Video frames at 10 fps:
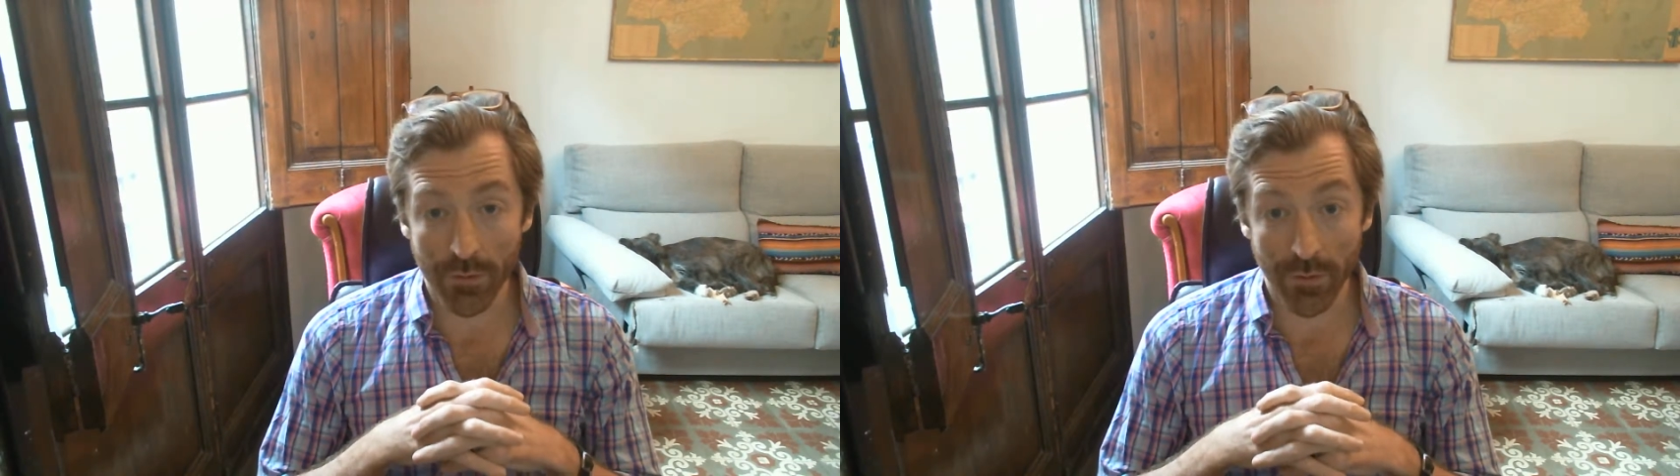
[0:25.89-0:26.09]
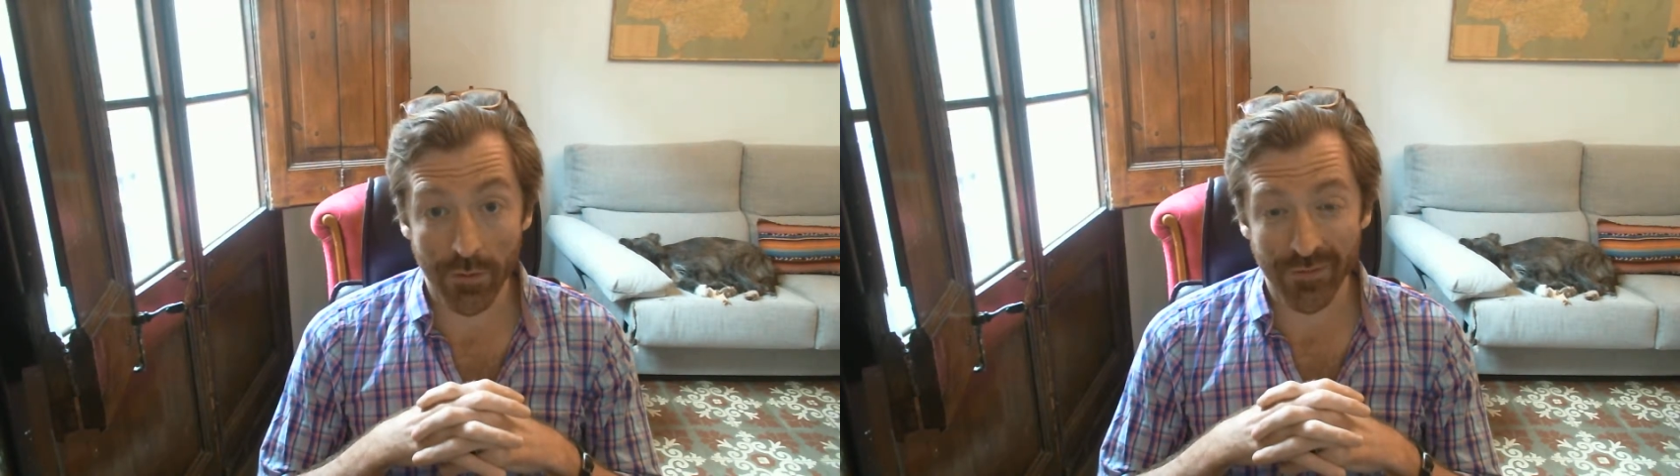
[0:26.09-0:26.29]

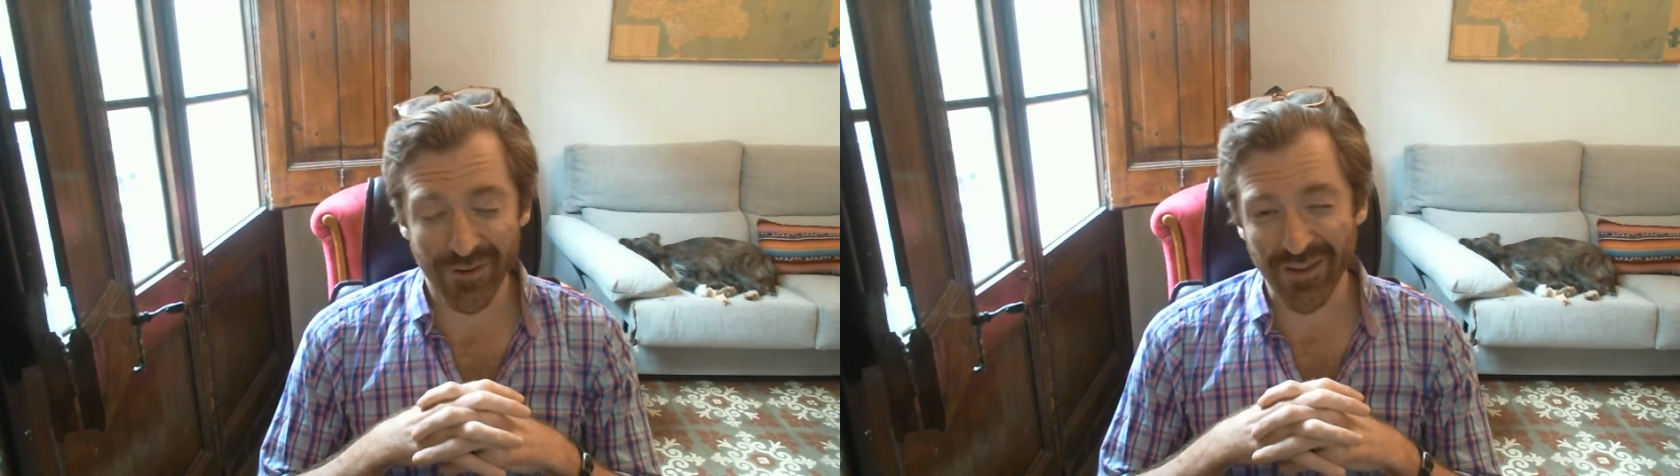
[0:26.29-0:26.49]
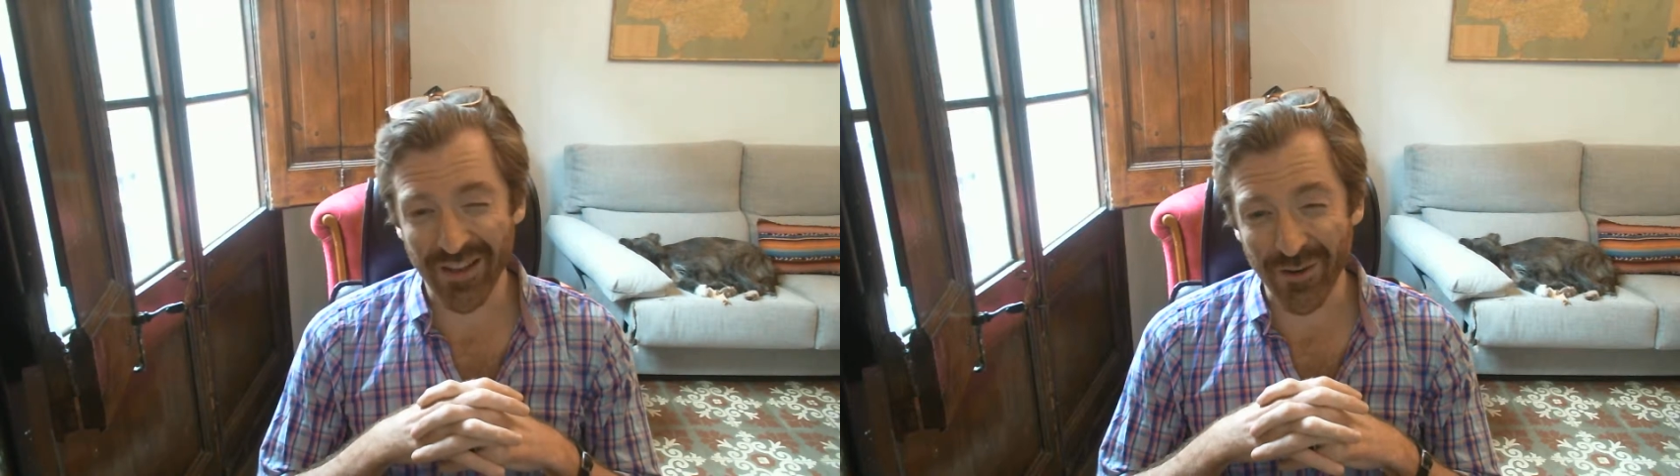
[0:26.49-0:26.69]
you're going to
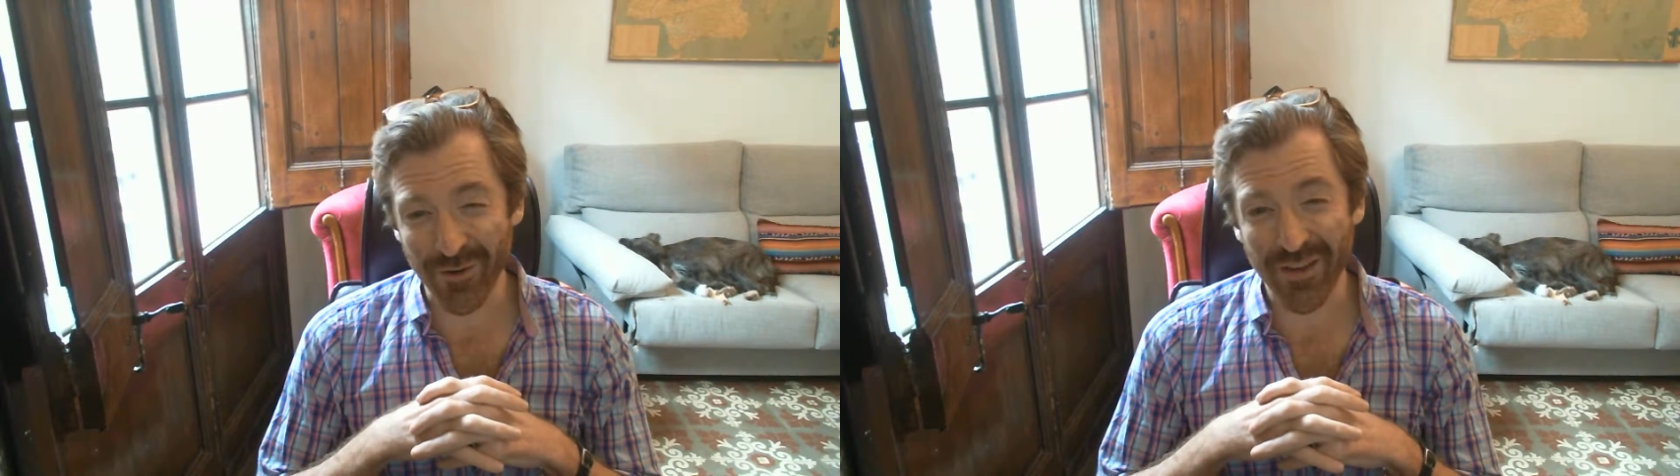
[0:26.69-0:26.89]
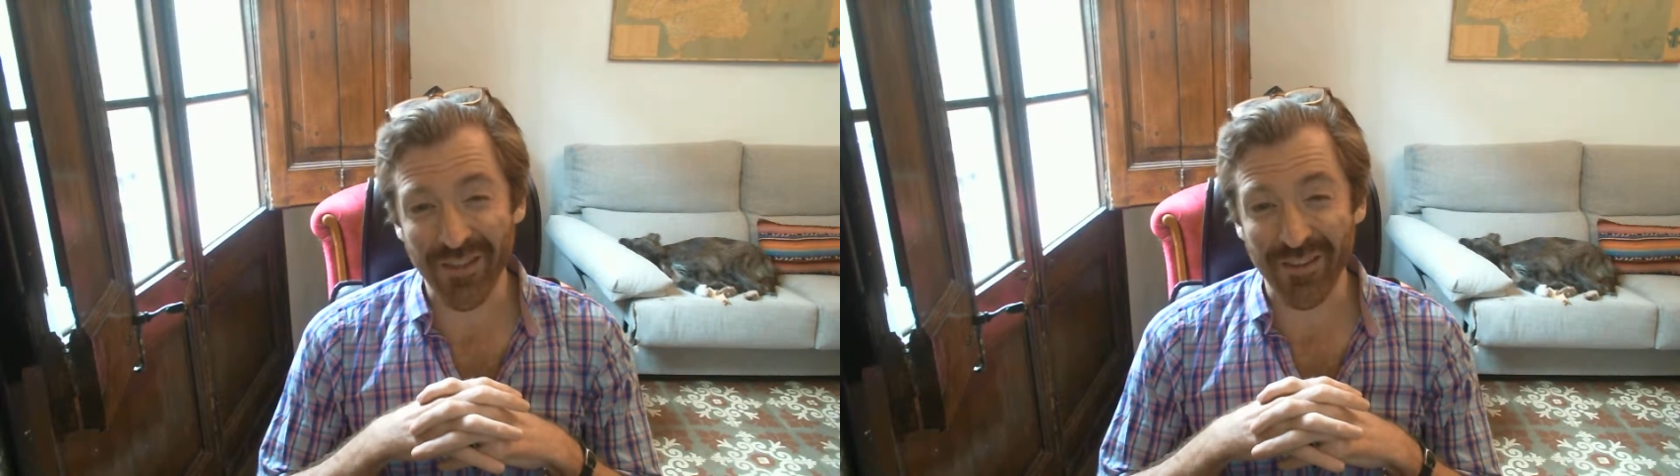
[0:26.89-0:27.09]
start
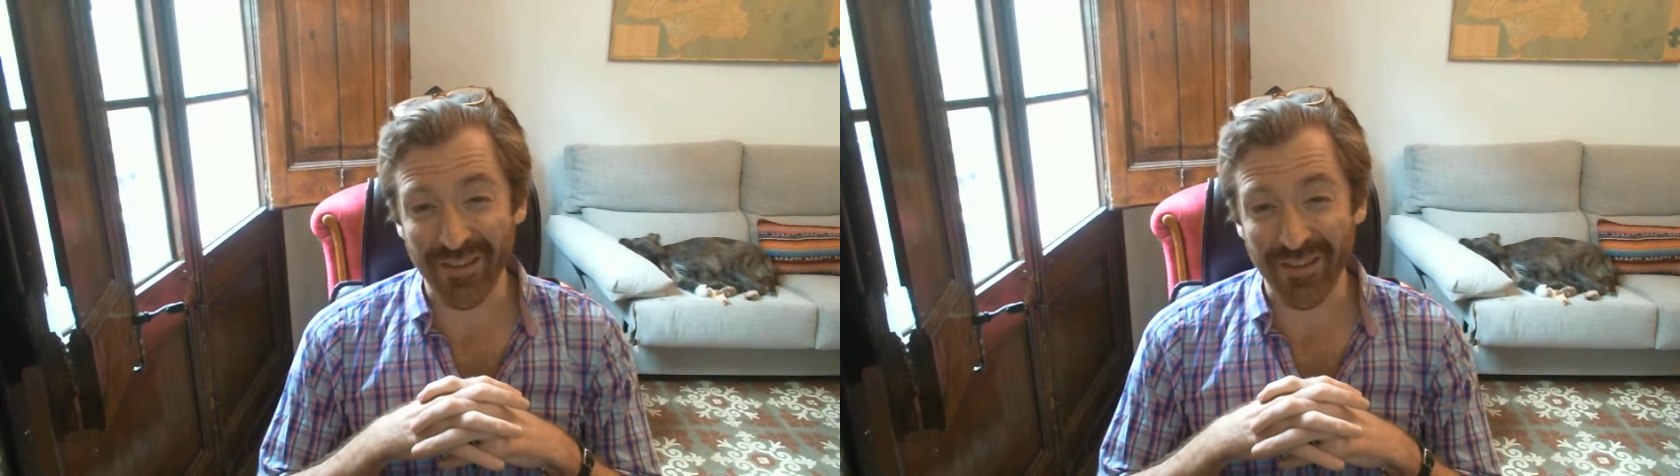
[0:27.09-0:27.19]
hearing the